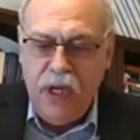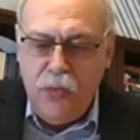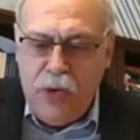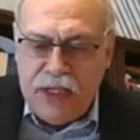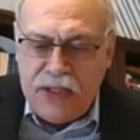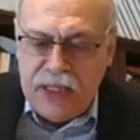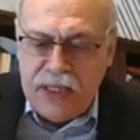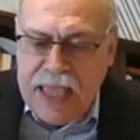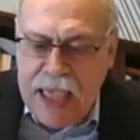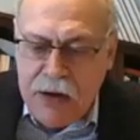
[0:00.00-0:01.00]
reason
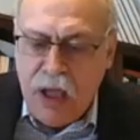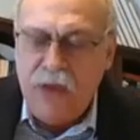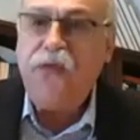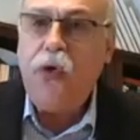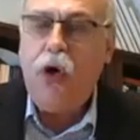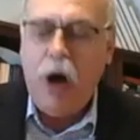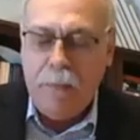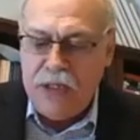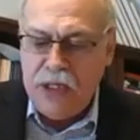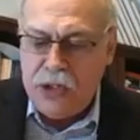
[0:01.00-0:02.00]
cannot form
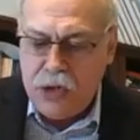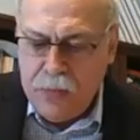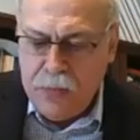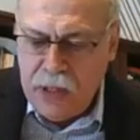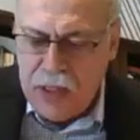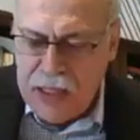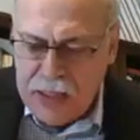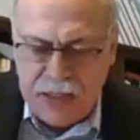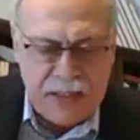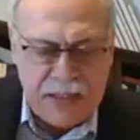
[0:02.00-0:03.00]
a determinate
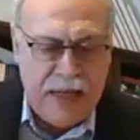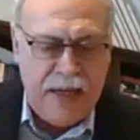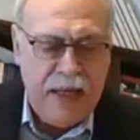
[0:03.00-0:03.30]
insight